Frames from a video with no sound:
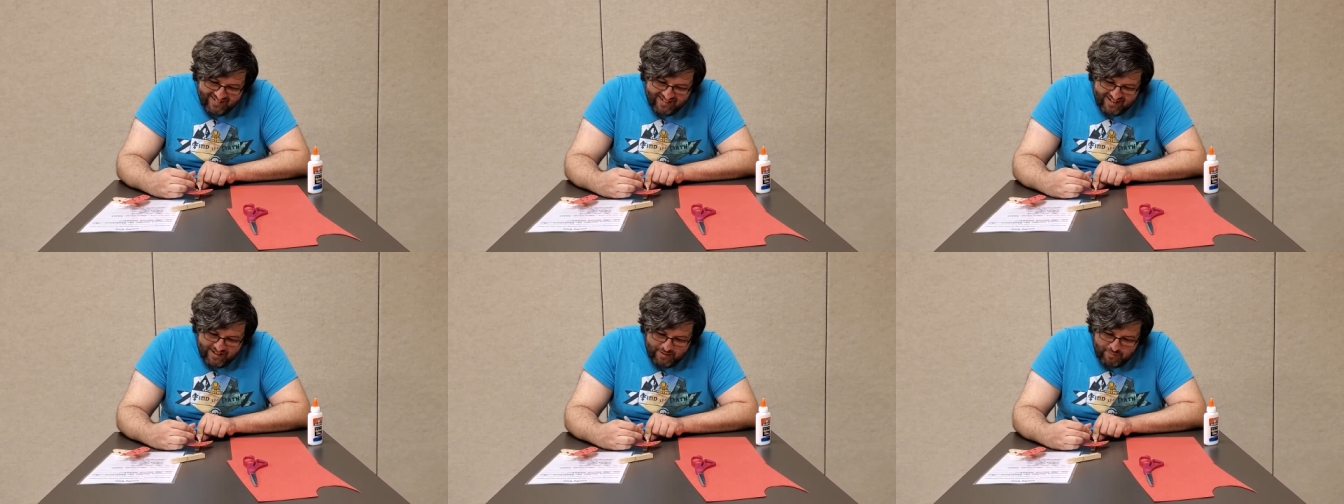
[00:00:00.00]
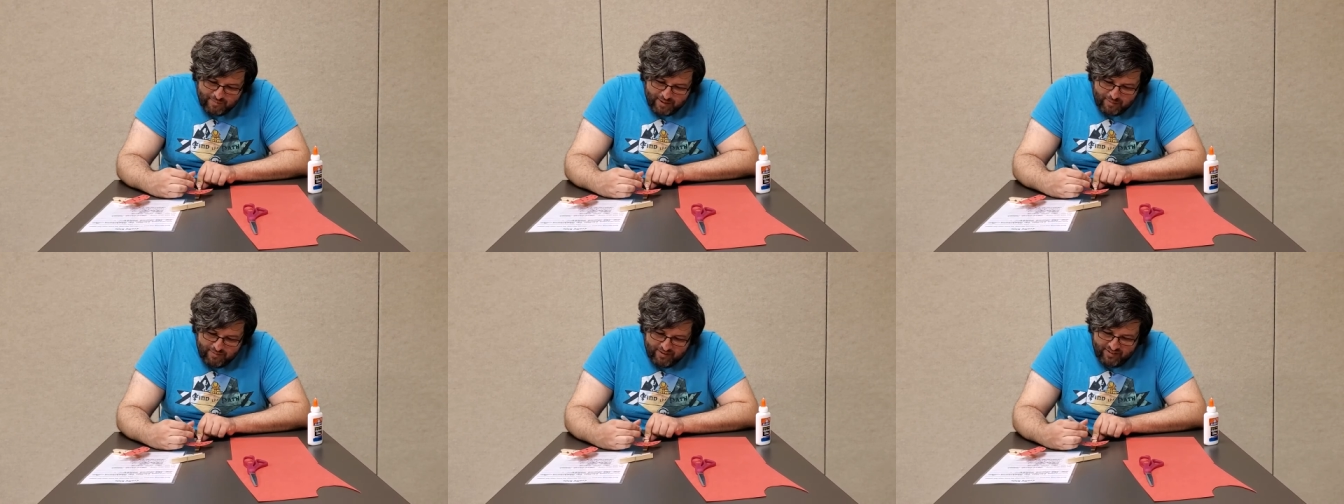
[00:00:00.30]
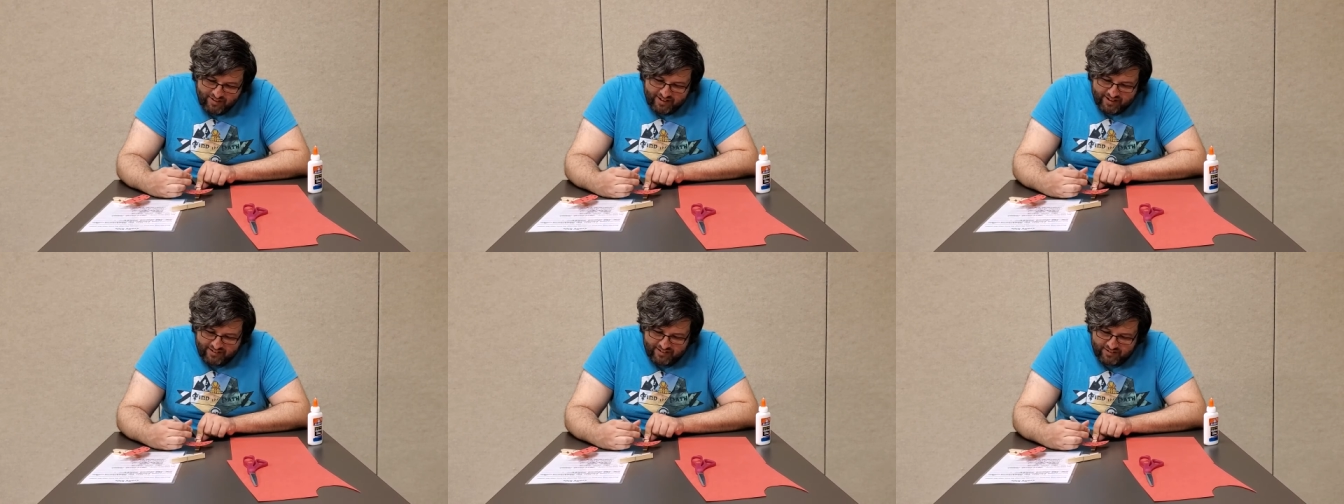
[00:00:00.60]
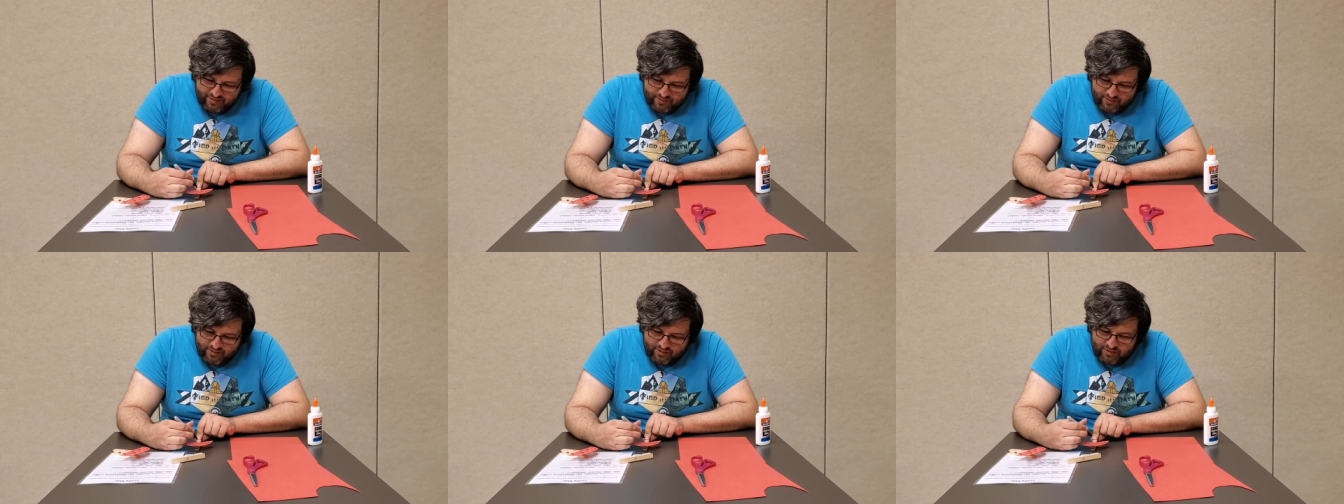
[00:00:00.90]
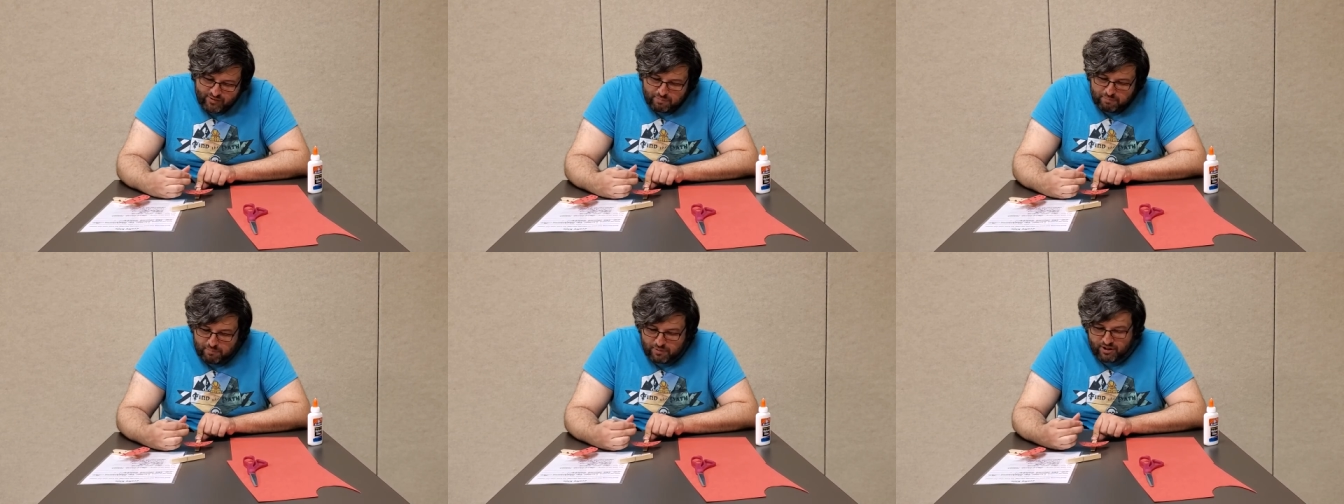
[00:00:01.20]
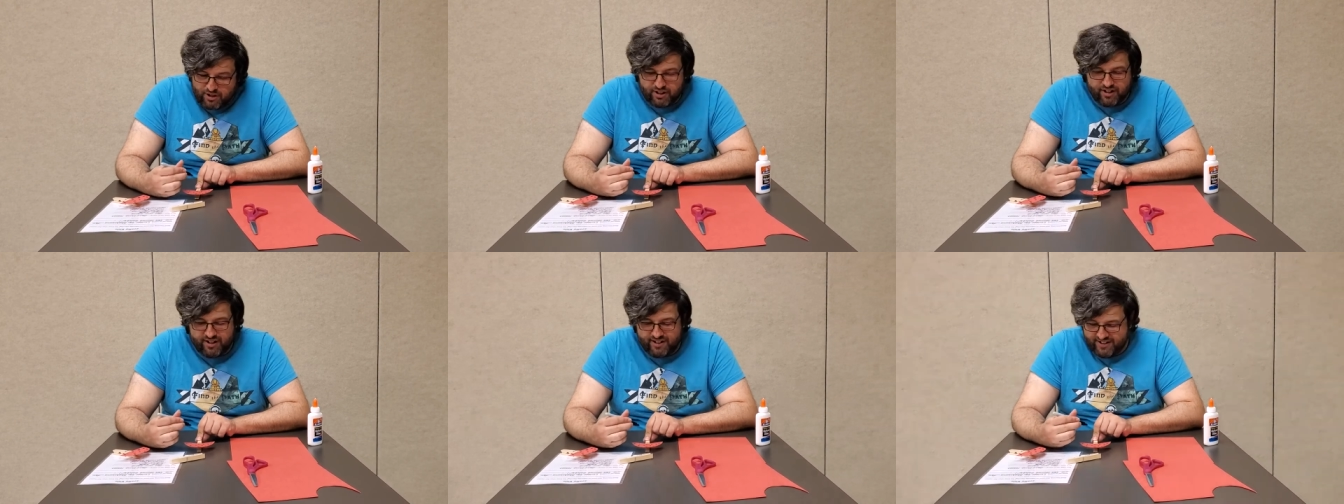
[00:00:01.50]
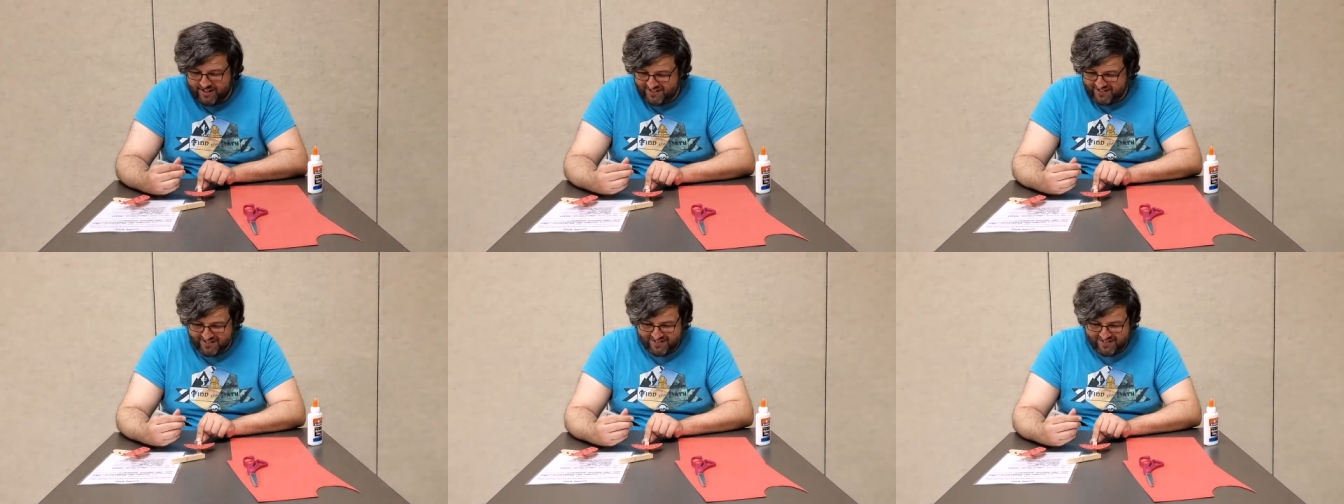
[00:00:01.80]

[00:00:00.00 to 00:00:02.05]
And maybe like a little smirk.